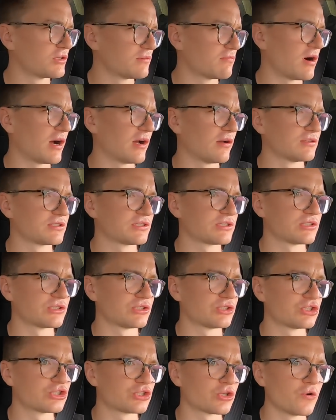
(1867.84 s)
miles
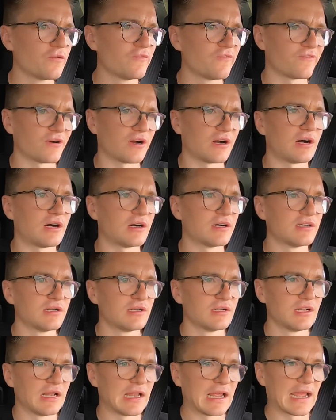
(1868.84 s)
so far,
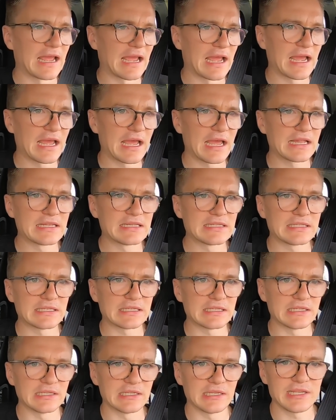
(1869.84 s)
and
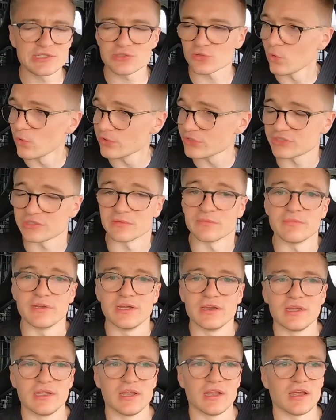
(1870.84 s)
it's awesome.
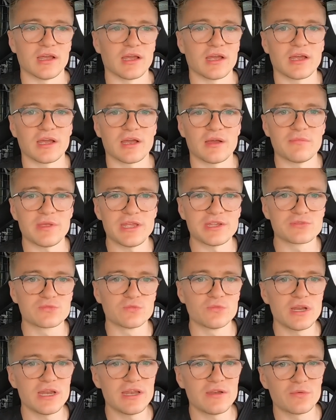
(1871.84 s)
It's
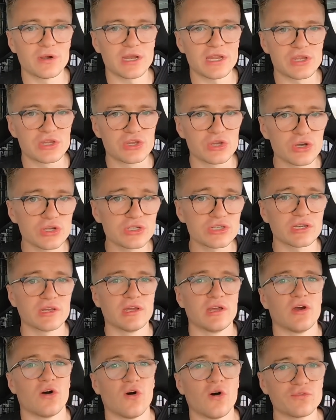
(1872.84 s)
really, really good.
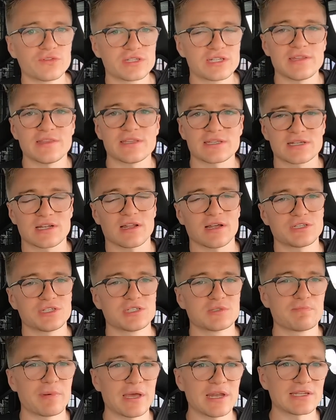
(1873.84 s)
Obviously this clutch
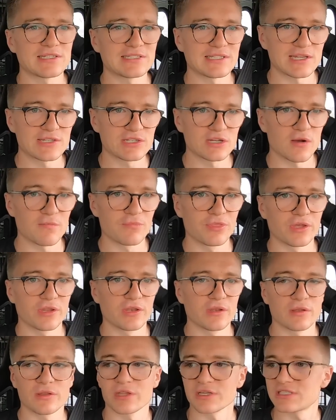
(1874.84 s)
is better set up
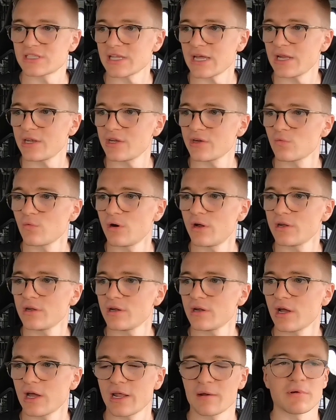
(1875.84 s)
than the standard
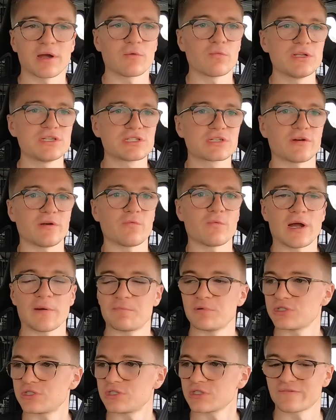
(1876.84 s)
one, and my windscreen
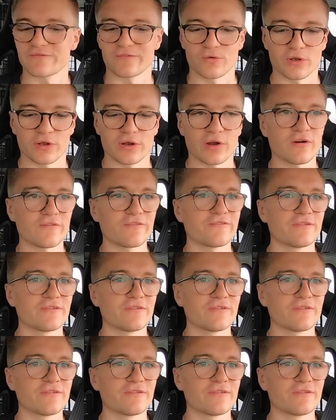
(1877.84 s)
wiper's just fallen off,